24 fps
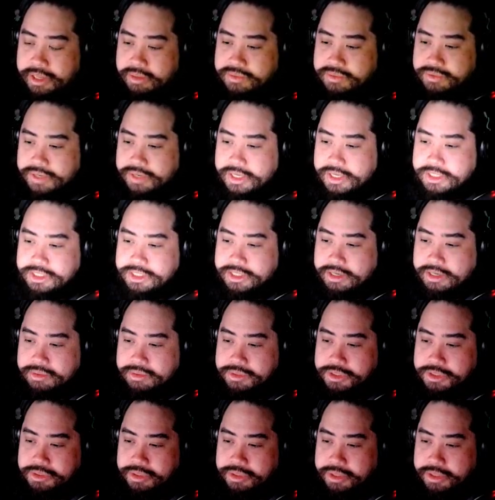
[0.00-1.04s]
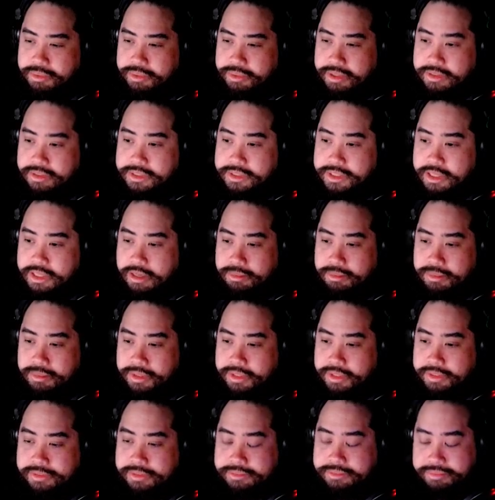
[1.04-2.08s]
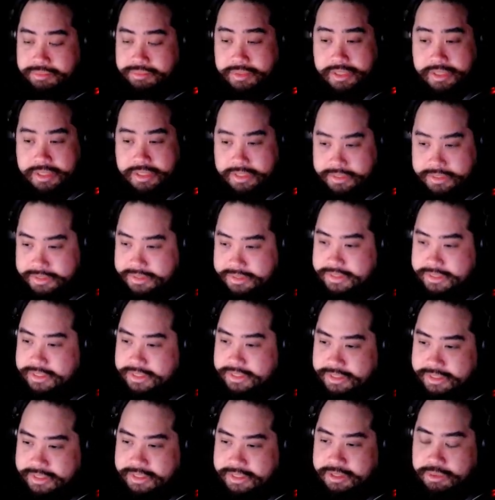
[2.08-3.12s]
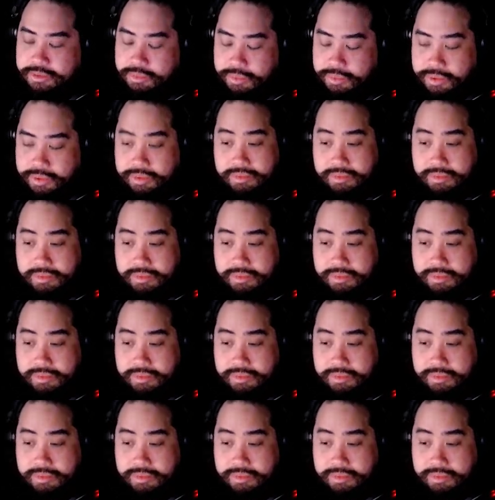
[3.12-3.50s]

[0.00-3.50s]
for 18 hours straight without stopping. We,